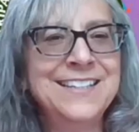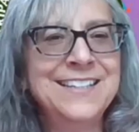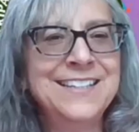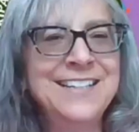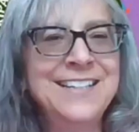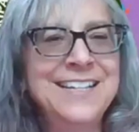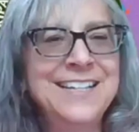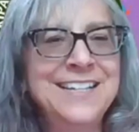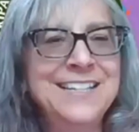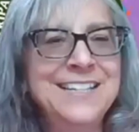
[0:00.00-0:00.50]

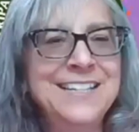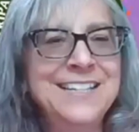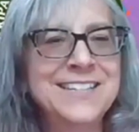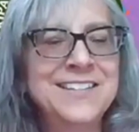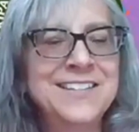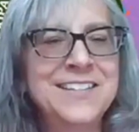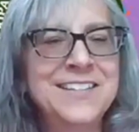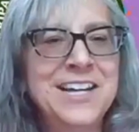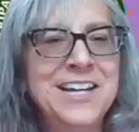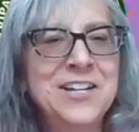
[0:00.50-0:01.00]

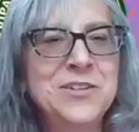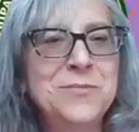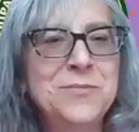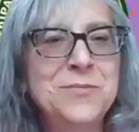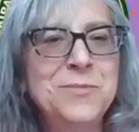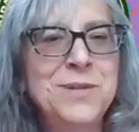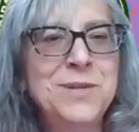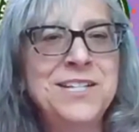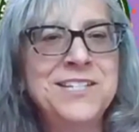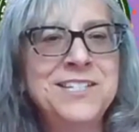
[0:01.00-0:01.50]
and that
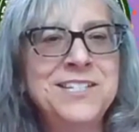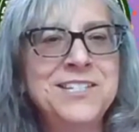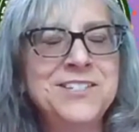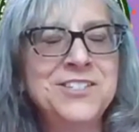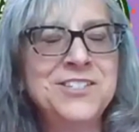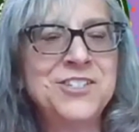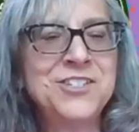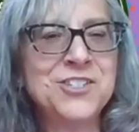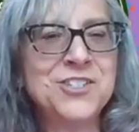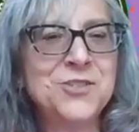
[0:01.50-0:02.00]
painting
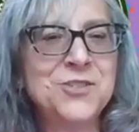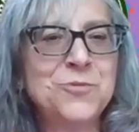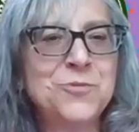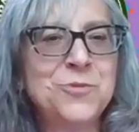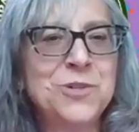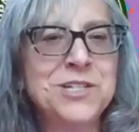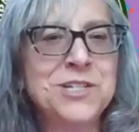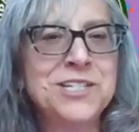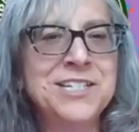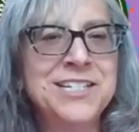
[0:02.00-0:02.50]
is just
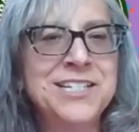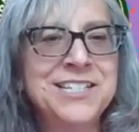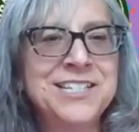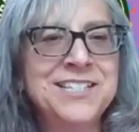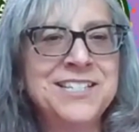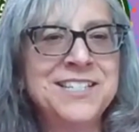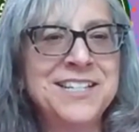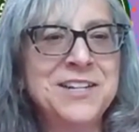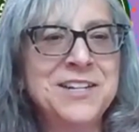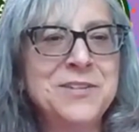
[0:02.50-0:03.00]
one
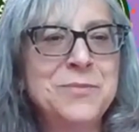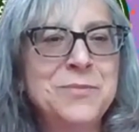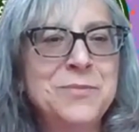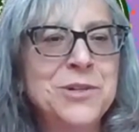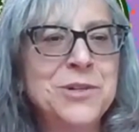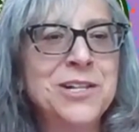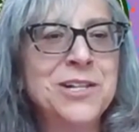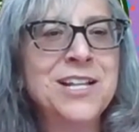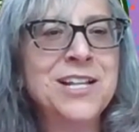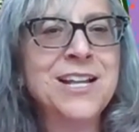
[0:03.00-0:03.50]

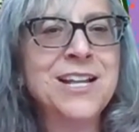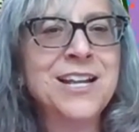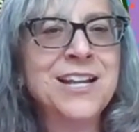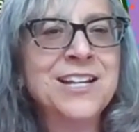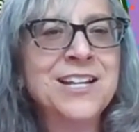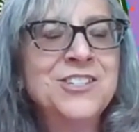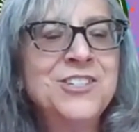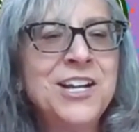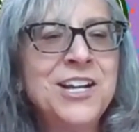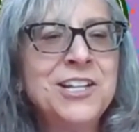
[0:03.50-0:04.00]
example.
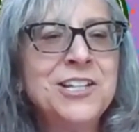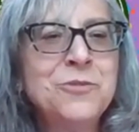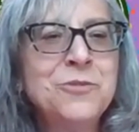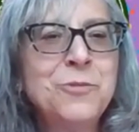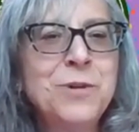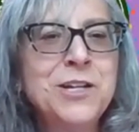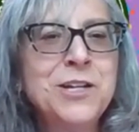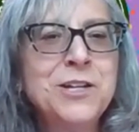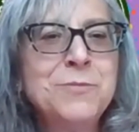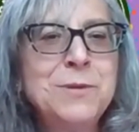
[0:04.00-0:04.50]

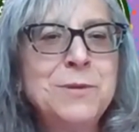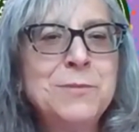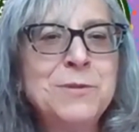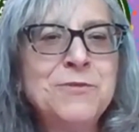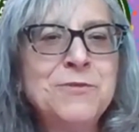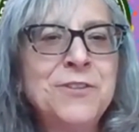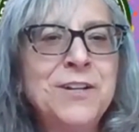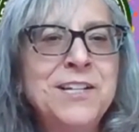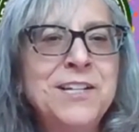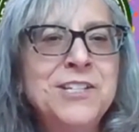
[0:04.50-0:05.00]
Jaclin, where can
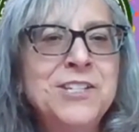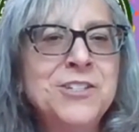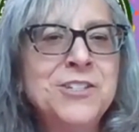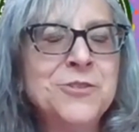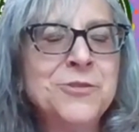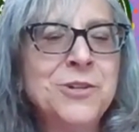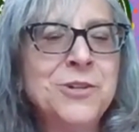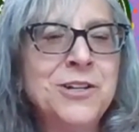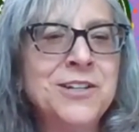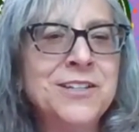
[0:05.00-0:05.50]
people find
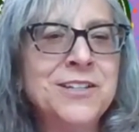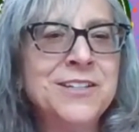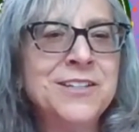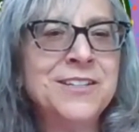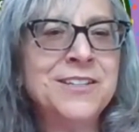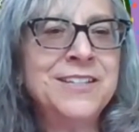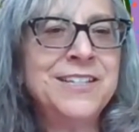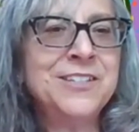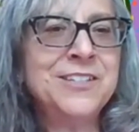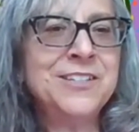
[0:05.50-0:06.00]
you
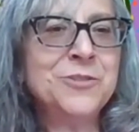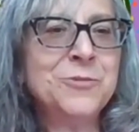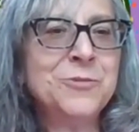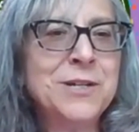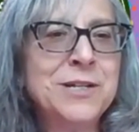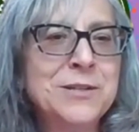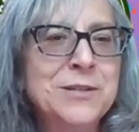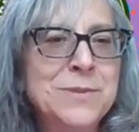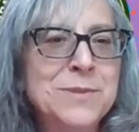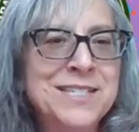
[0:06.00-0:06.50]
on the
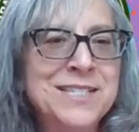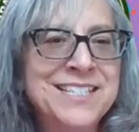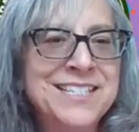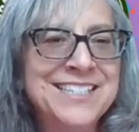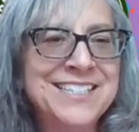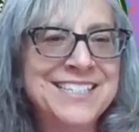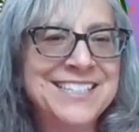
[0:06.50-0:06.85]
interwebs?